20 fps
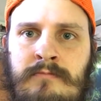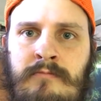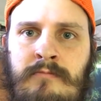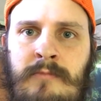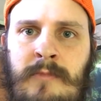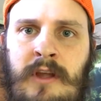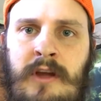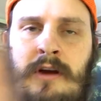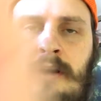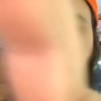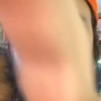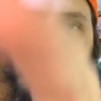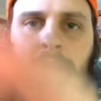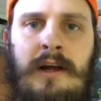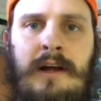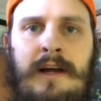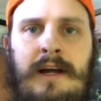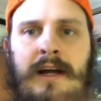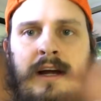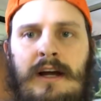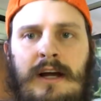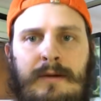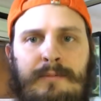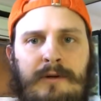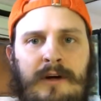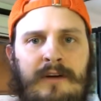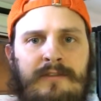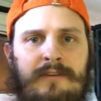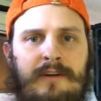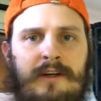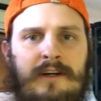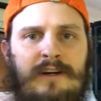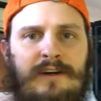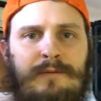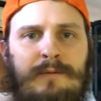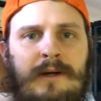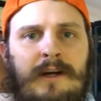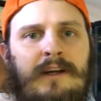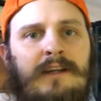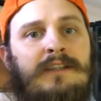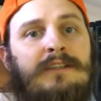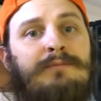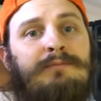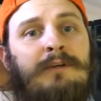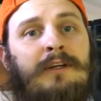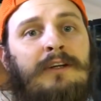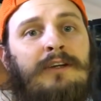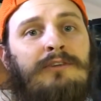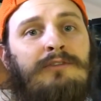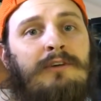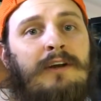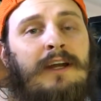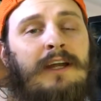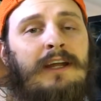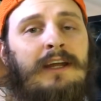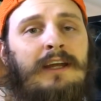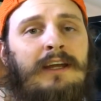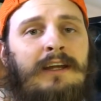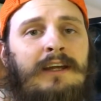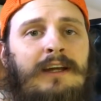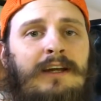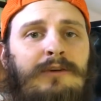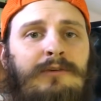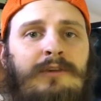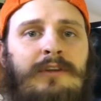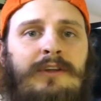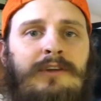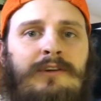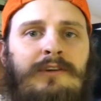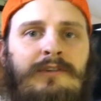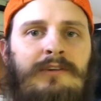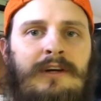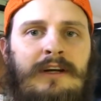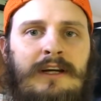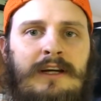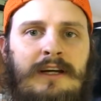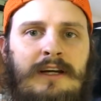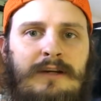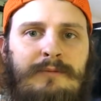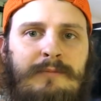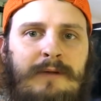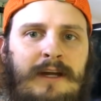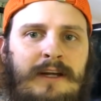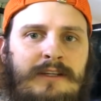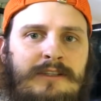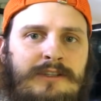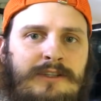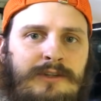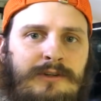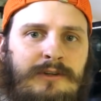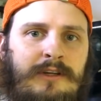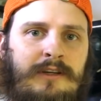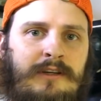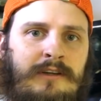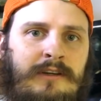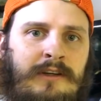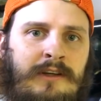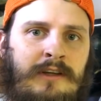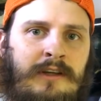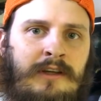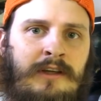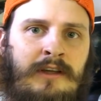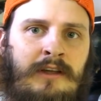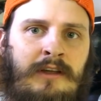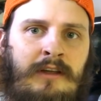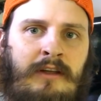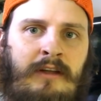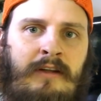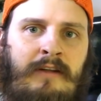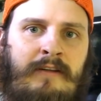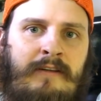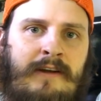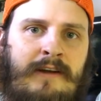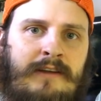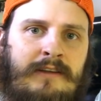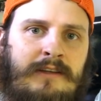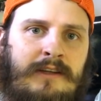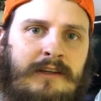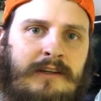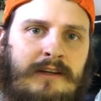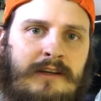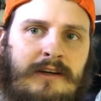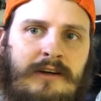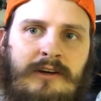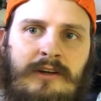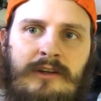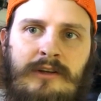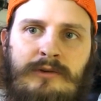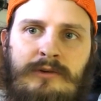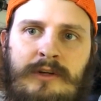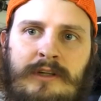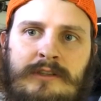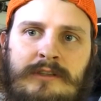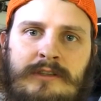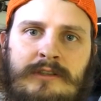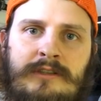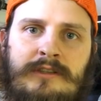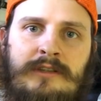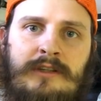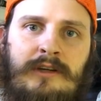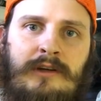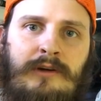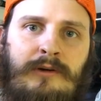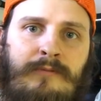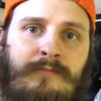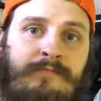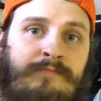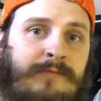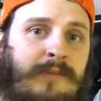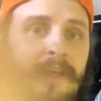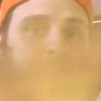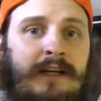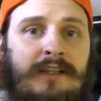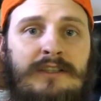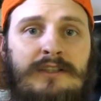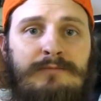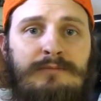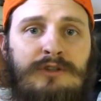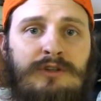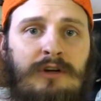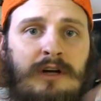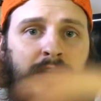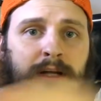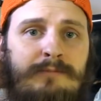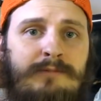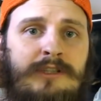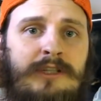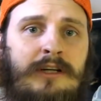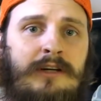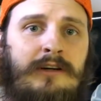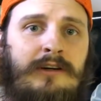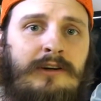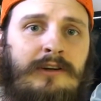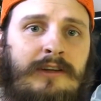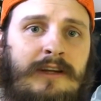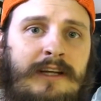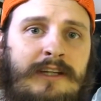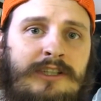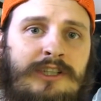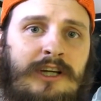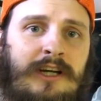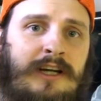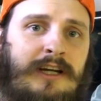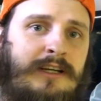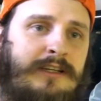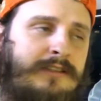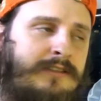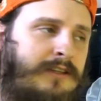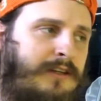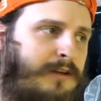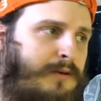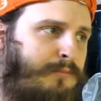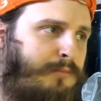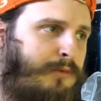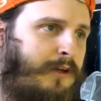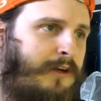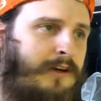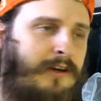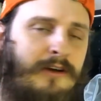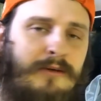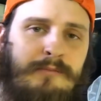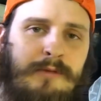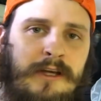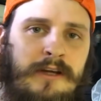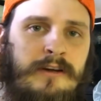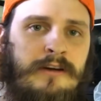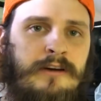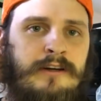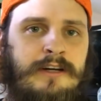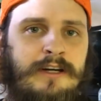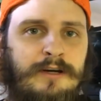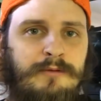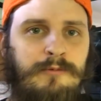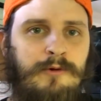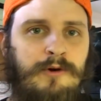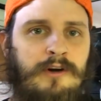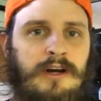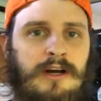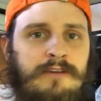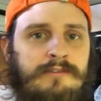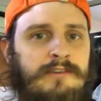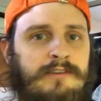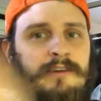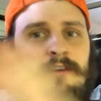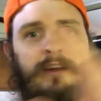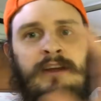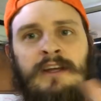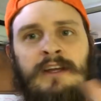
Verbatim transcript: Alright, I gotta hop off here, everybody. It's been great hanging out with you. I gotta get back to it. And I think I got all the questions. So like, subscribe, share all that jazz. And I'm planning on being on here more often.